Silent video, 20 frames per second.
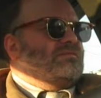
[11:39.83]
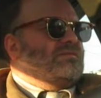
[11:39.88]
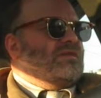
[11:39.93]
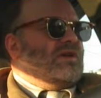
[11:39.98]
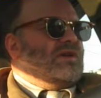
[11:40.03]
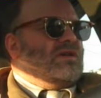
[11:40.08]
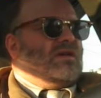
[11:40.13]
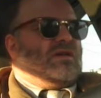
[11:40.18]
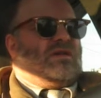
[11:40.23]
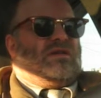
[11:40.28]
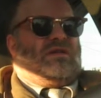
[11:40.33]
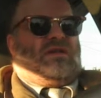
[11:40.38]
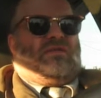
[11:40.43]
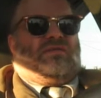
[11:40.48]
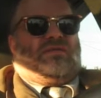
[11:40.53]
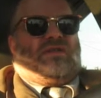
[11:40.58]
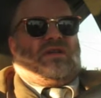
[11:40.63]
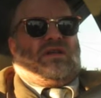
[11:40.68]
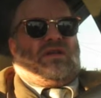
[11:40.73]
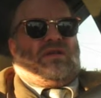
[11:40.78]
I got
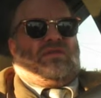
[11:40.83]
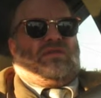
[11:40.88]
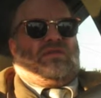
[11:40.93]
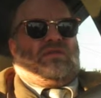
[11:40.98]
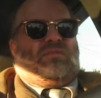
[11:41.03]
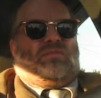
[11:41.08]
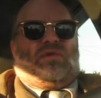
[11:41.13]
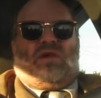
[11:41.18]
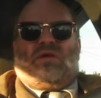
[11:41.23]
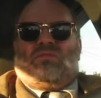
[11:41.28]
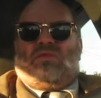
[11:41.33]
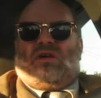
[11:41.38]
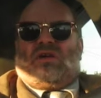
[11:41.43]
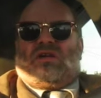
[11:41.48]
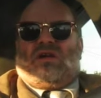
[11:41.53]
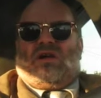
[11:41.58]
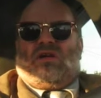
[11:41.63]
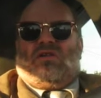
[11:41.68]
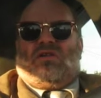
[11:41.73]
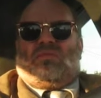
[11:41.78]
enough together to pay my
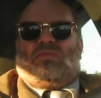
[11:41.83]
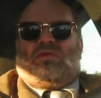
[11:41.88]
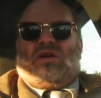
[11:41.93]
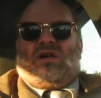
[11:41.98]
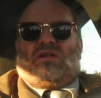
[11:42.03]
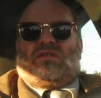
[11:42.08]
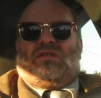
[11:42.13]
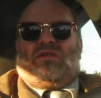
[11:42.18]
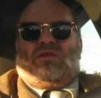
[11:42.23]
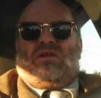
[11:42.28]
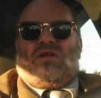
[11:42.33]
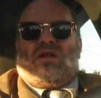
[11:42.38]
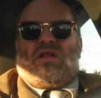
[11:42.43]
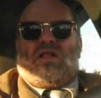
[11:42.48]
chiropractor.